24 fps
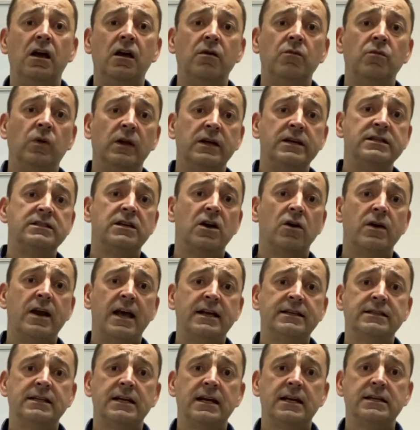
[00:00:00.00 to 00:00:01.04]
please don't
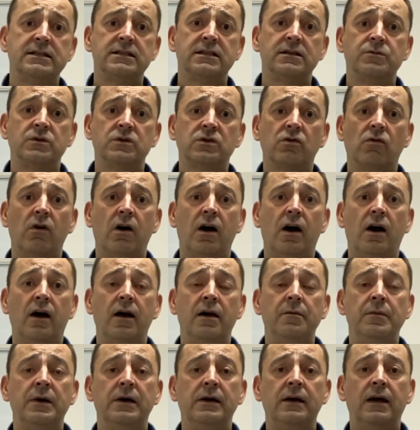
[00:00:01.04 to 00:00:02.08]
hesitate to subscribe